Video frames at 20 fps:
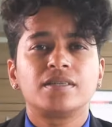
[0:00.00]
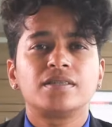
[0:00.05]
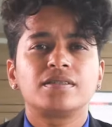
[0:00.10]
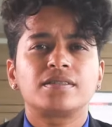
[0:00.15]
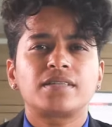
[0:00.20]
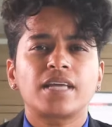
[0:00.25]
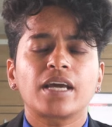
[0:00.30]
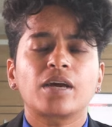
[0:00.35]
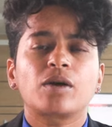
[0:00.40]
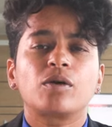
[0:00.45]

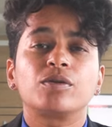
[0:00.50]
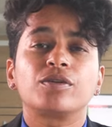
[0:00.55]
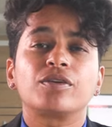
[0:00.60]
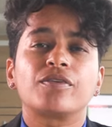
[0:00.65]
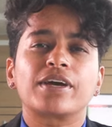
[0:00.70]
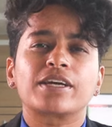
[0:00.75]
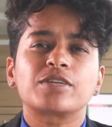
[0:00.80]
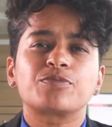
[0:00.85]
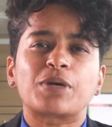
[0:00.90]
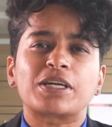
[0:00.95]
Stakeholder
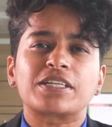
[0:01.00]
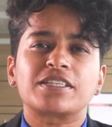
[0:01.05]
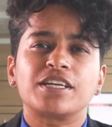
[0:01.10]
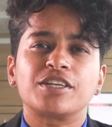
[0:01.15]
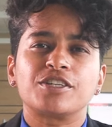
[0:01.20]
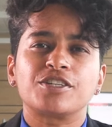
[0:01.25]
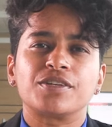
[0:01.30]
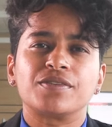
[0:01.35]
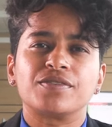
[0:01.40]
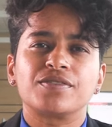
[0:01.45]

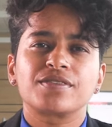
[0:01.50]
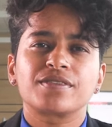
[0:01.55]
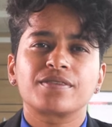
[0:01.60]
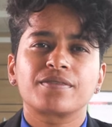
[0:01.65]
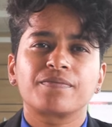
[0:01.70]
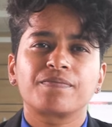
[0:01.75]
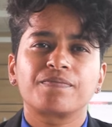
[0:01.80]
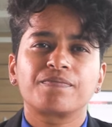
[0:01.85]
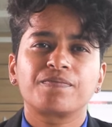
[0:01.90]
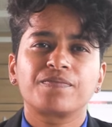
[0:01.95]
expectations.
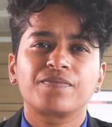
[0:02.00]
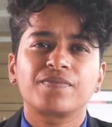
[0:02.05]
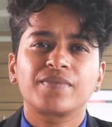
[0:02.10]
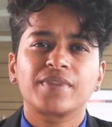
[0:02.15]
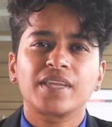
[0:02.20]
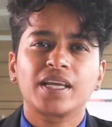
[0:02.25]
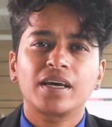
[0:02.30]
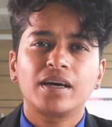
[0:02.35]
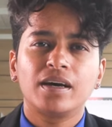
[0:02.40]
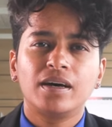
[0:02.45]

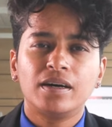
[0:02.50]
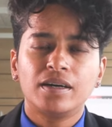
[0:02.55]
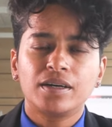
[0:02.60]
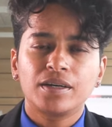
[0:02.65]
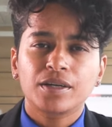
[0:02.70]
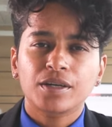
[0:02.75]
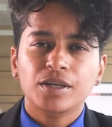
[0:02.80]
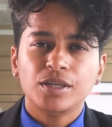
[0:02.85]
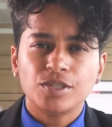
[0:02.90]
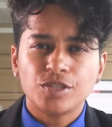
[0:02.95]

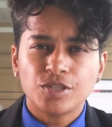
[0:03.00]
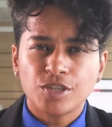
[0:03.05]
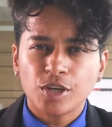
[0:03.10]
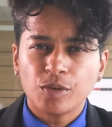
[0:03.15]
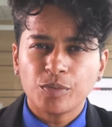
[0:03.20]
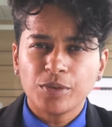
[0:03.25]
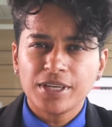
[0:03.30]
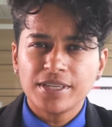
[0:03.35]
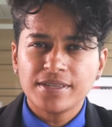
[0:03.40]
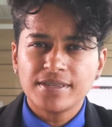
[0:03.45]

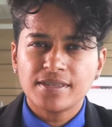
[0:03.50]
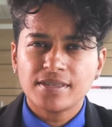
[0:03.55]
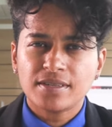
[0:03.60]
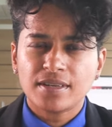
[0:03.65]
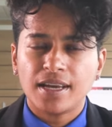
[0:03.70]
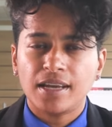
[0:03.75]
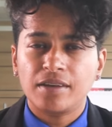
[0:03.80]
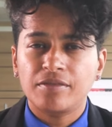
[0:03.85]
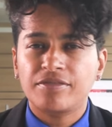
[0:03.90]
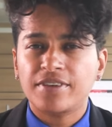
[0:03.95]
Consumers,
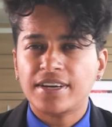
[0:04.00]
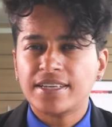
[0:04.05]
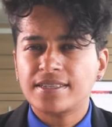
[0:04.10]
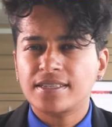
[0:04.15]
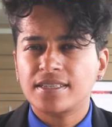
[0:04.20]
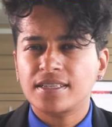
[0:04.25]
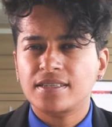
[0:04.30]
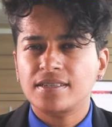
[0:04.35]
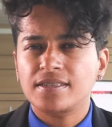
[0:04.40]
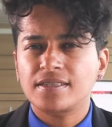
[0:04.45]

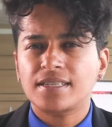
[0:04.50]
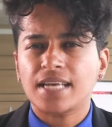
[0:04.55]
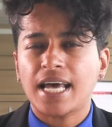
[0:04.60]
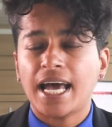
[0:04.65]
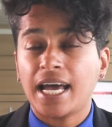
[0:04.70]
investors,